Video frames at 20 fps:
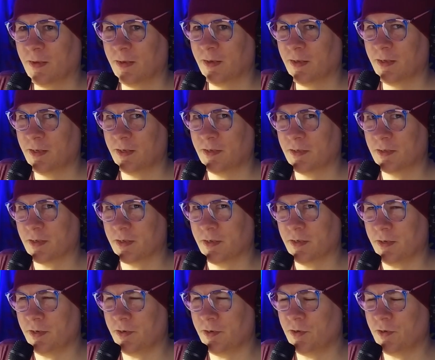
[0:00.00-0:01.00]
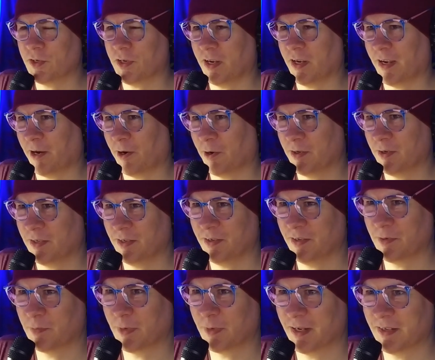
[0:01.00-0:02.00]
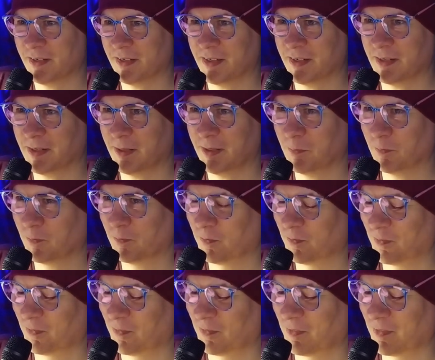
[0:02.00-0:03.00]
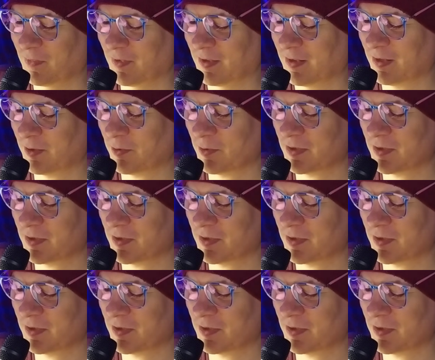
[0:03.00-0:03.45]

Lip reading: ninja heritage, basically. I don't want to